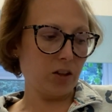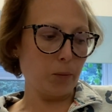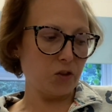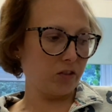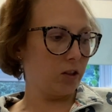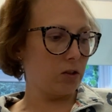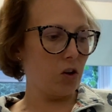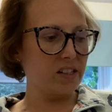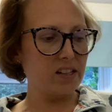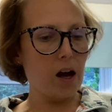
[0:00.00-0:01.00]
so I'm just going to
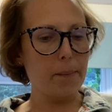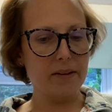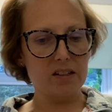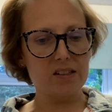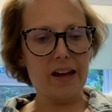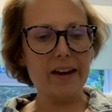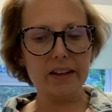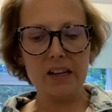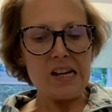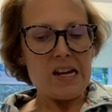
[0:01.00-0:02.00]
dice that up in a sec.